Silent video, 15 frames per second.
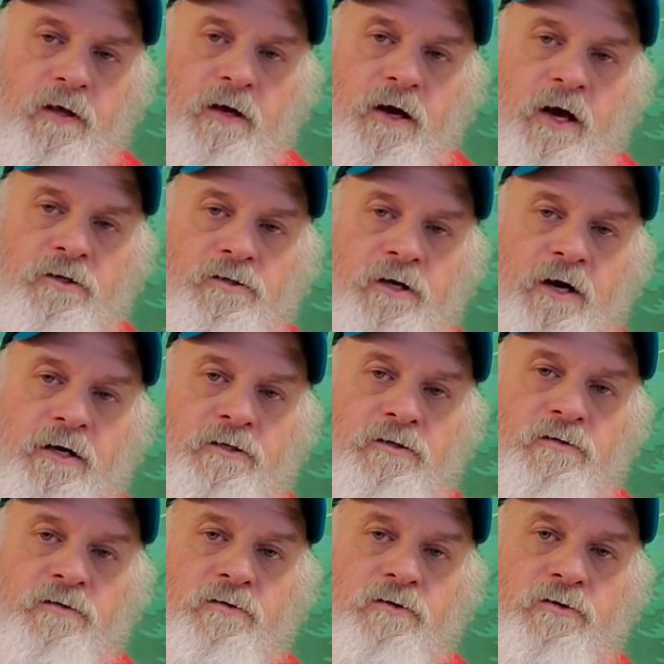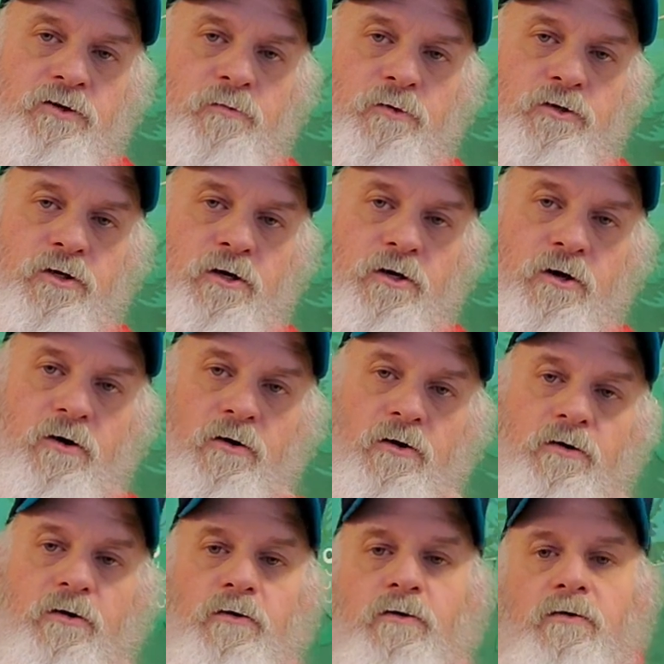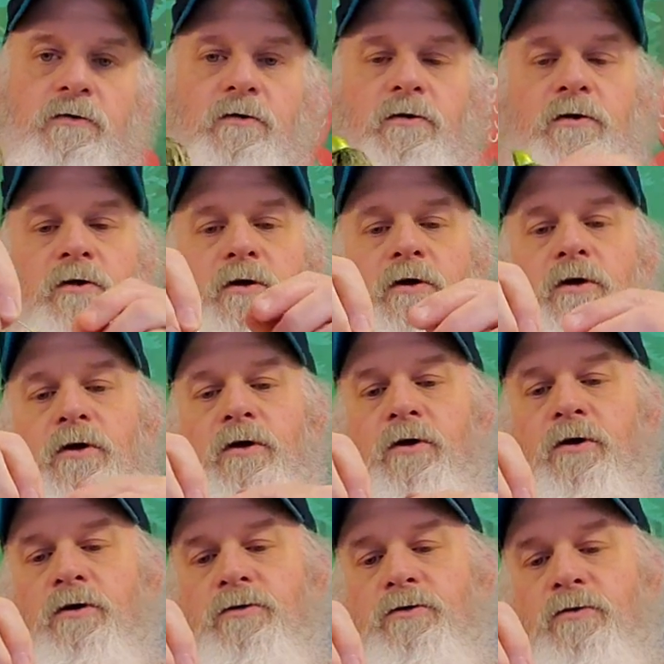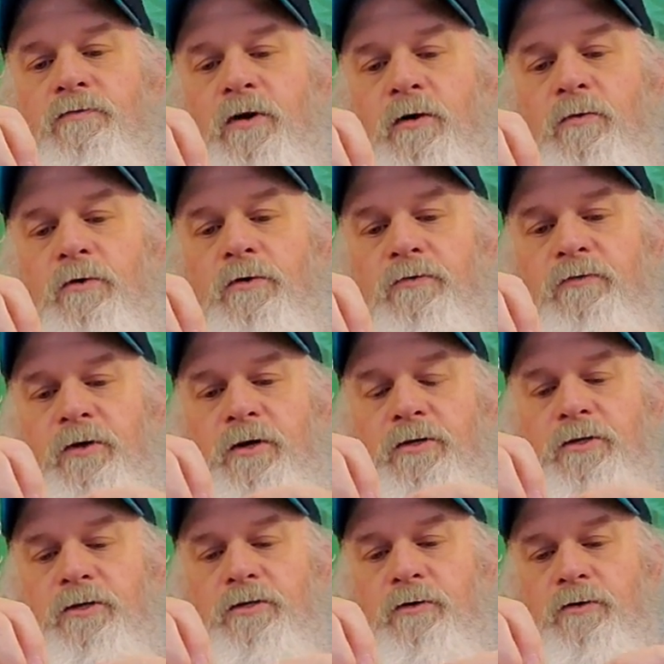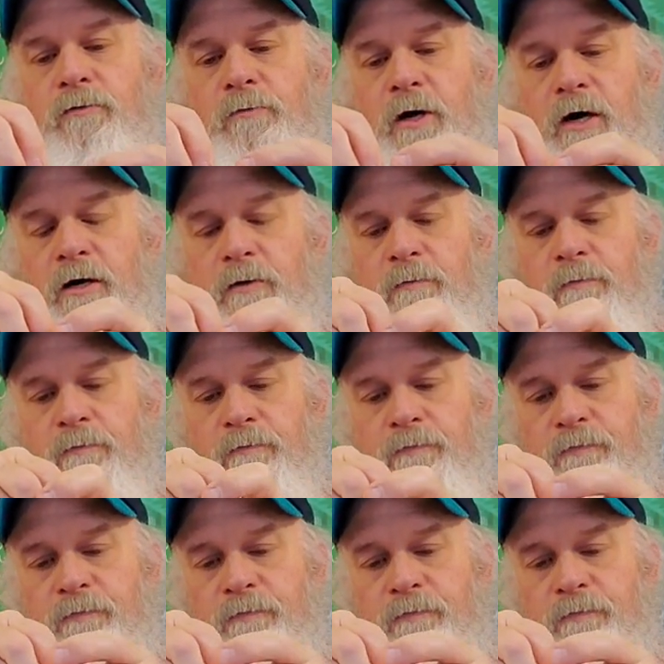actually has a super chunk on it. So if I wanted to fish this on the bottom,